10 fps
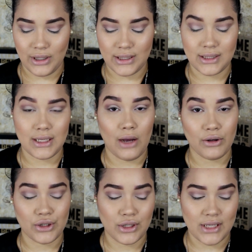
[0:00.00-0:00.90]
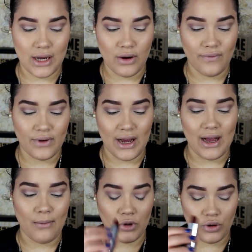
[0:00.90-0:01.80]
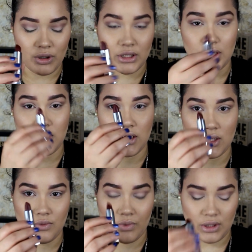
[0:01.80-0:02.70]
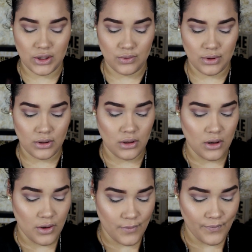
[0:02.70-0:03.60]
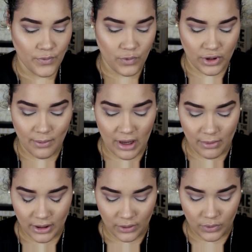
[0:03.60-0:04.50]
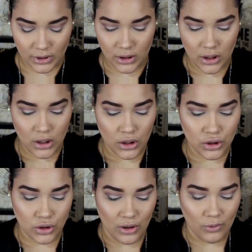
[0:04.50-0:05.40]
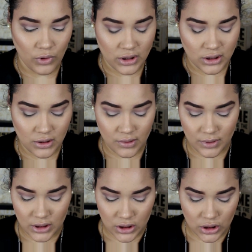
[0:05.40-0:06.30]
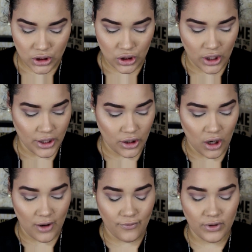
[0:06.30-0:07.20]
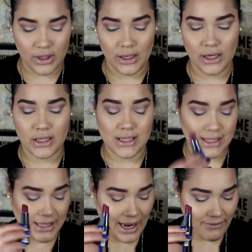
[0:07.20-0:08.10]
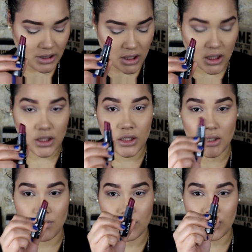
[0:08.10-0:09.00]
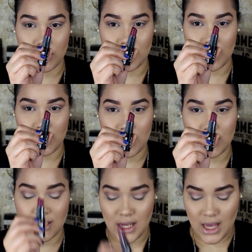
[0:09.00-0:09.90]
Let's see how it turns out. If not, I'm going to go into this with this one, with the Maybelline one. So I'm going to be starting off with the NYX Siren color, which looks like this.